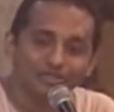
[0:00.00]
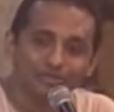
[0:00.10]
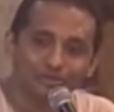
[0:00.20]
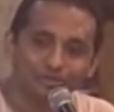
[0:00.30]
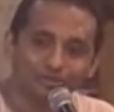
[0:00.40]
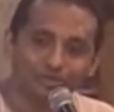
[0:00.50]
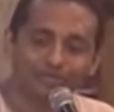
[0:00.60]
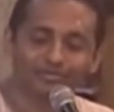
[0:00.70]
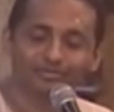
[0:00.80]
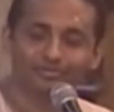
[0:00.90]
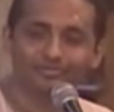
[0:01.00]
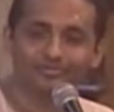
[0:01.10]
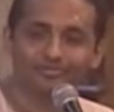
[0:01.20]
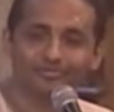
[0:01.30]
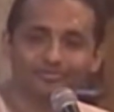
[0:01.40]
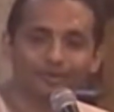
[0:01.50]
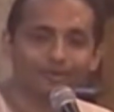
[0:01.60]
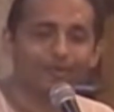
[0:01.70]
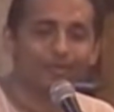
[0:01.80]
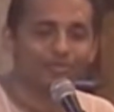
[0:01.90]
Goswami. Oh,
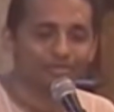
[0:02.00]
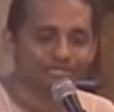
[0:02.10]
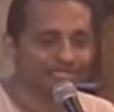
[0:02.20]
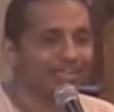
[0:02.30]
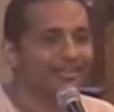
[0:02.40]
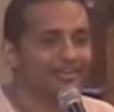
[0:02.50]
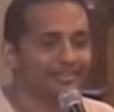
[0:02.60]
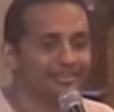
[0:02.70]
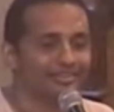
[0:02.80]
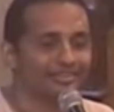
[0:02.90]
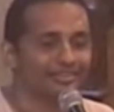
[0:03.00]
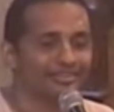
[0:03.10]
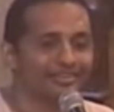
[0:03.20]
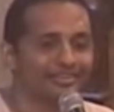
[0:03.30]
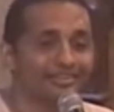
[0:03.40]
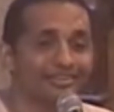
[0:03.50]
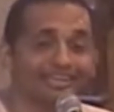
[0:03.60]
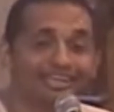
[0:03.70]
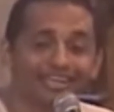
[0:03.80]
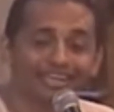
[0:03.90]
what a personality.
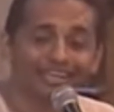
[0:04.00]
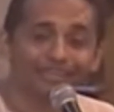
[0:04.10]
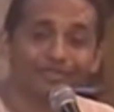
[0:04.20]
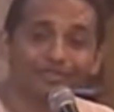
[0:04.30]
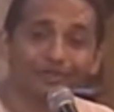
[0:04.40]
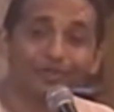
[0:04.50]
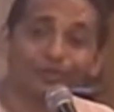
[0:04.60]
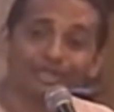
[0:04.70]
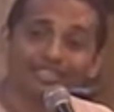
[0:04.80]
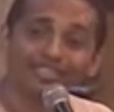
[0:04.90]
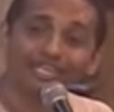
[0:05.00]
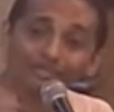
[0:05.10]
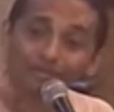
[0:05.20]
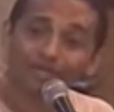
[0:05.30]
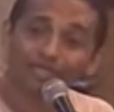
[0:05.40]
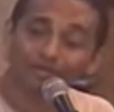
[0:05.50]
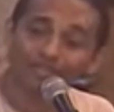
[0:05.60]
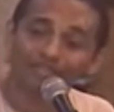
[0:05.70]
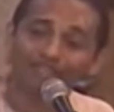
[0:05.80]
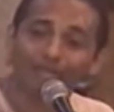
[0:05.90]
He was the only son of the
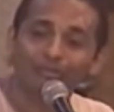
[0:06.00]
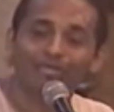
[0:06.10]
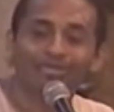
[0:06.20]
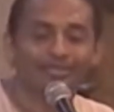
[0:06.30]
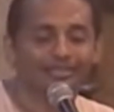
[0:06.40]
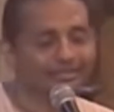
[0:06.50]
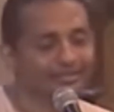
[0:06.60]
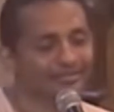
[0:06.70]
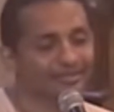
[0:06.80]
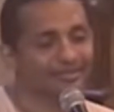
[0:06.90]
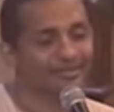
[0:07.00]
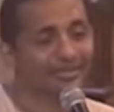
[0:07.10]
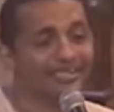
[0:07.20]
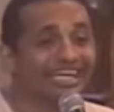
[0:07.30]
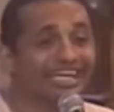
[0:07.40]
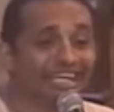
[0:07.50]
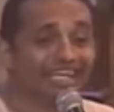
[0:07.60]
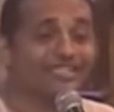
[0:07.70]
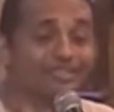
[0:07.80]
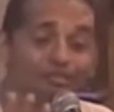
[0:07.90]
Majumdar family. The
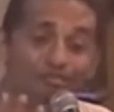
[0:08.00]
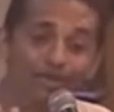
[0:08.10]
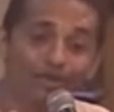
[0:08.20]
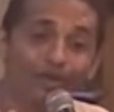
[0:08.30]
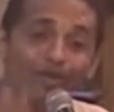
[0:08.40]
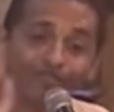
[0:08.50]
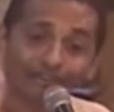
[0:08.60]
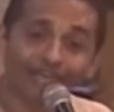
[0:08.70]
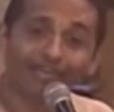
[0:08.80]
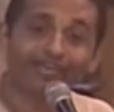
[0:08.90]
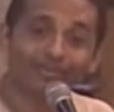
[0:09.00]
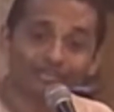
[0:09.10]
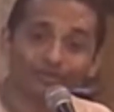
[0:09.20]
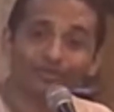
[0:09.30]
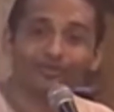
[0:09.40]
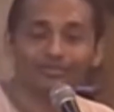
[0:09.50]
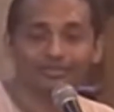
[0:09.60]
kings of Bengal 500 years ago.